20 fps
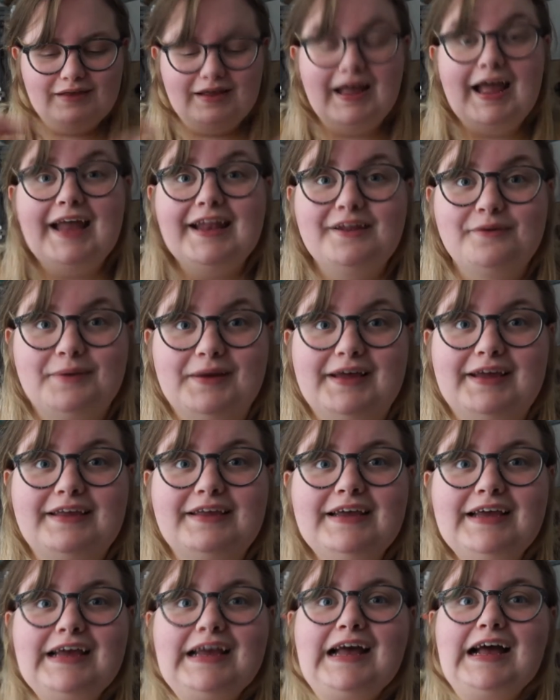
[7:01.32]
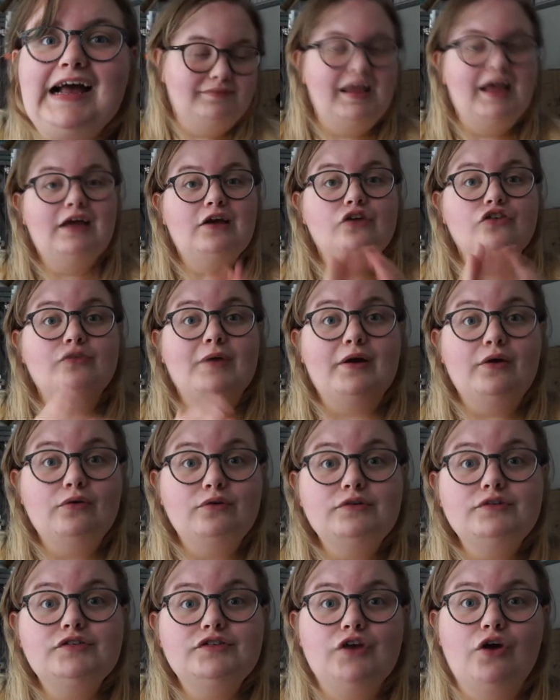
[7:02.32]
Anyway, so I
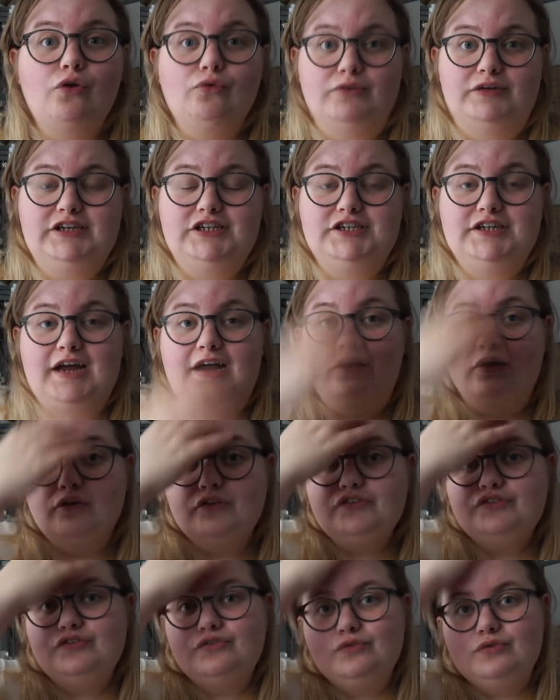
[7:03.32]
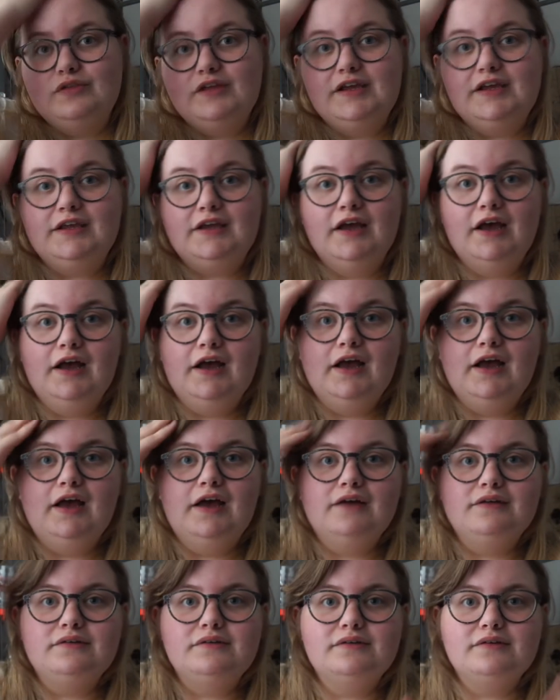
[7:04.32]
also reached out to the
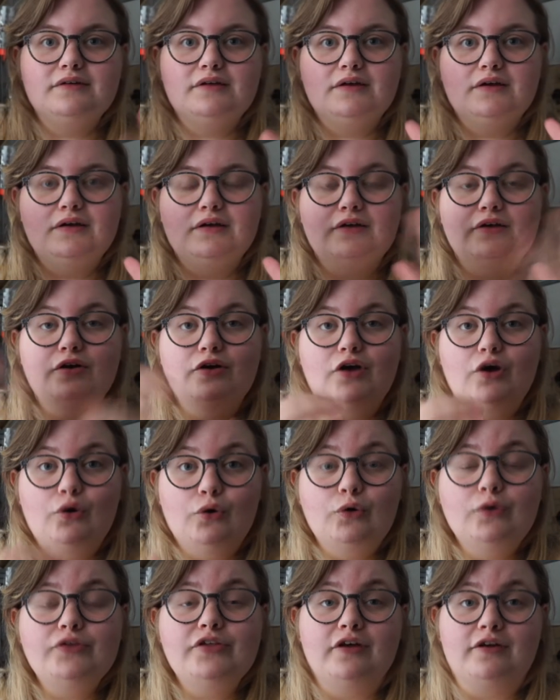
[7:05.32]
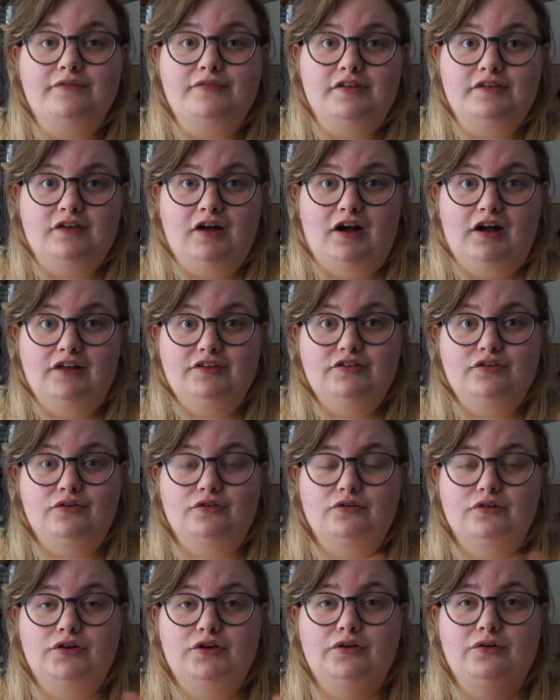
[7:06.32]
author of this
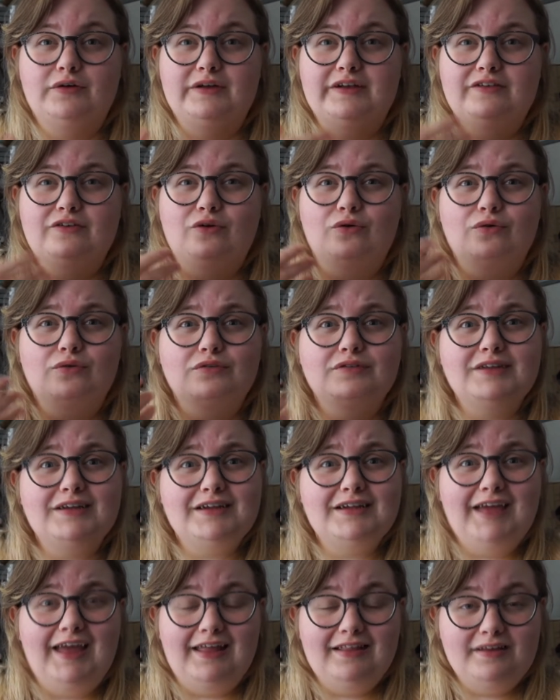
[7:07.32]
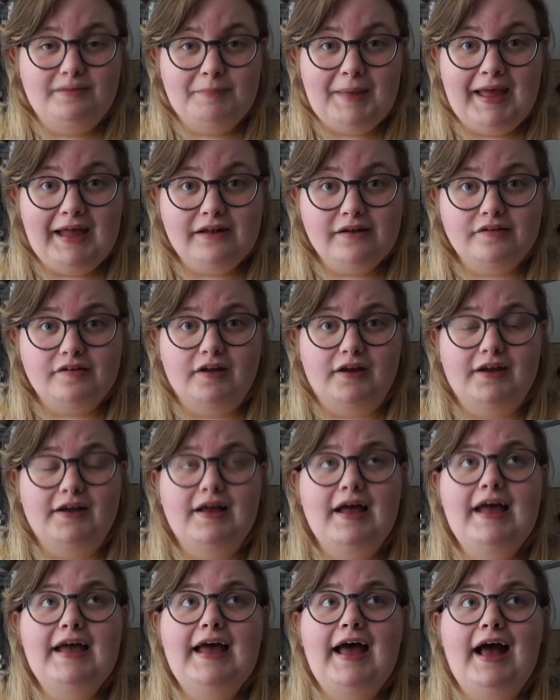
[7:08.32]
article, who is called Kelly Bender,
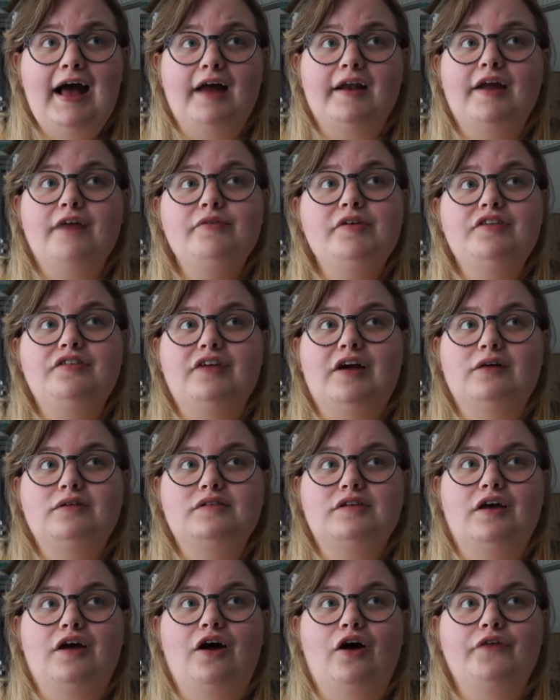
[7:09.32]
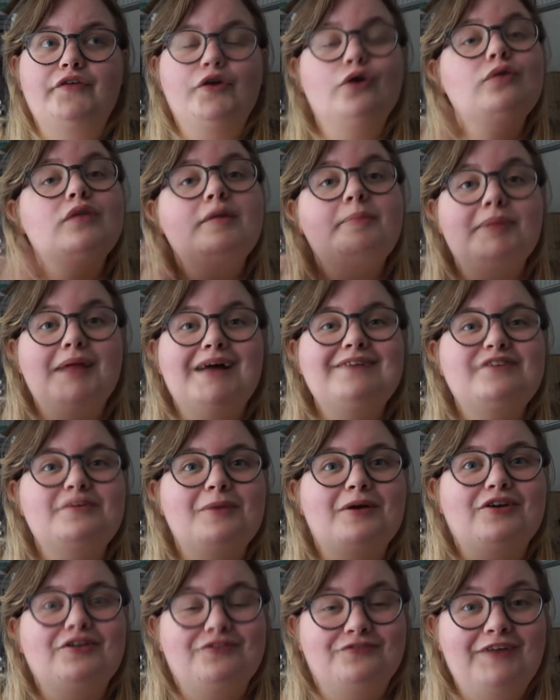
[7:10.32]
and I reached out to her on the only platform I
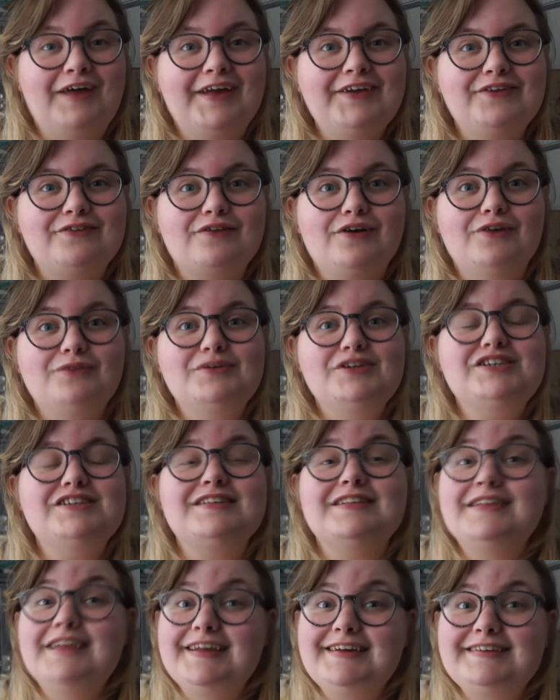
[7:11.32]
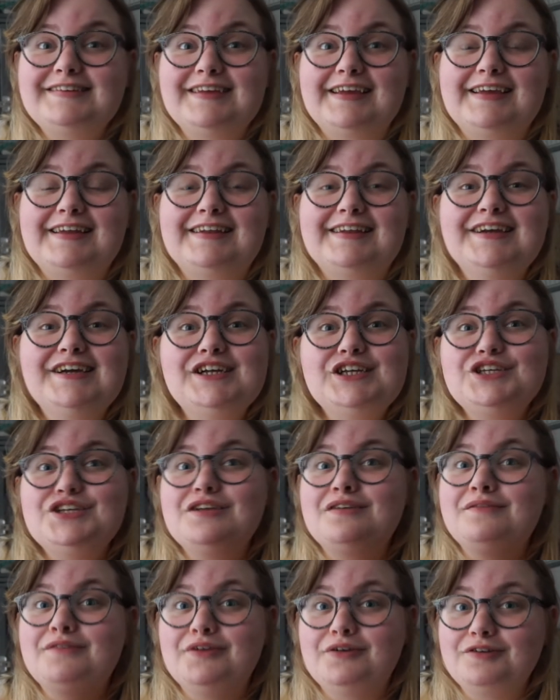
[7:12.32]
could find her on, which is LinkedIn.
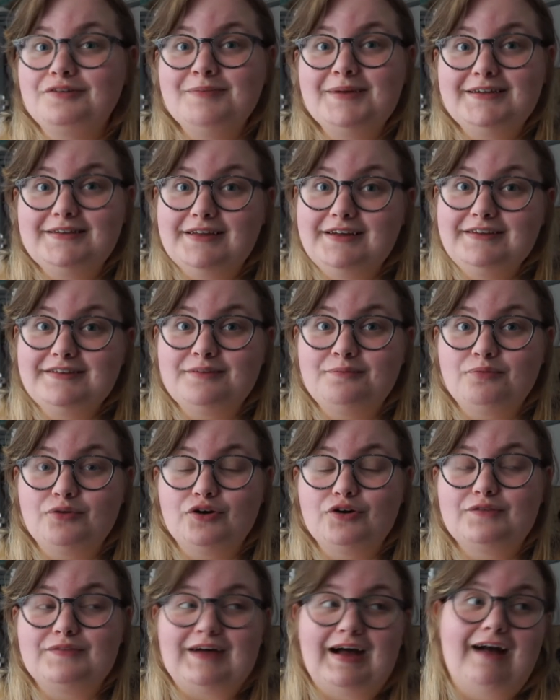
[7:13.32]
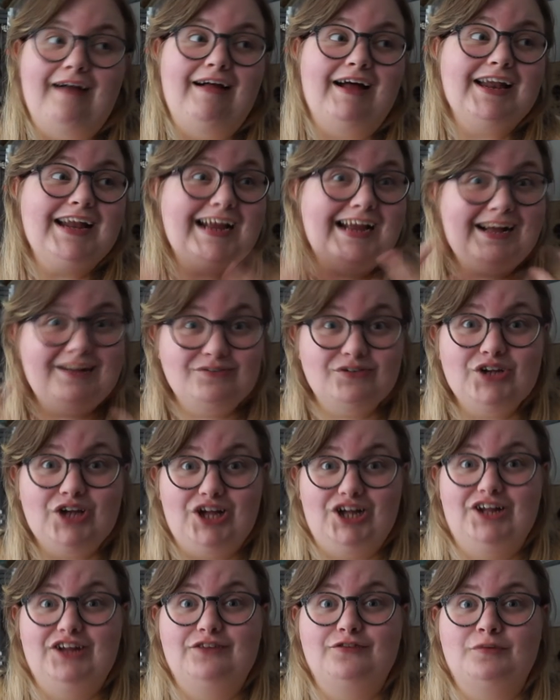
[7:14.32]
She viewed my LinkedIn profile and I haven't
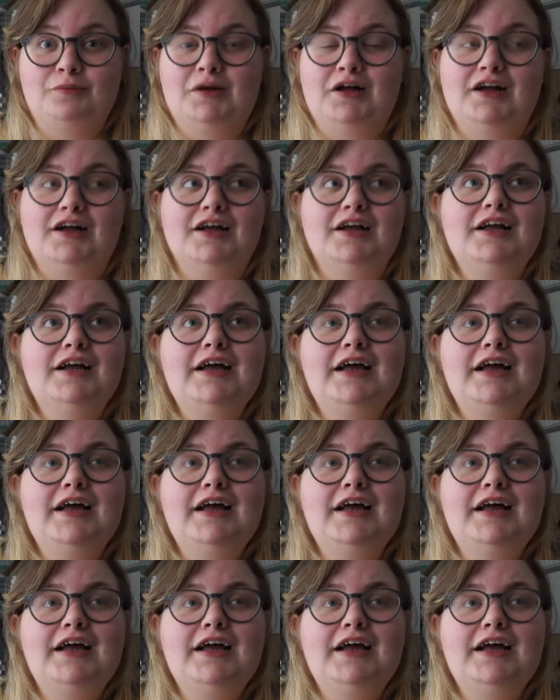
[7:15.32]
heard from her.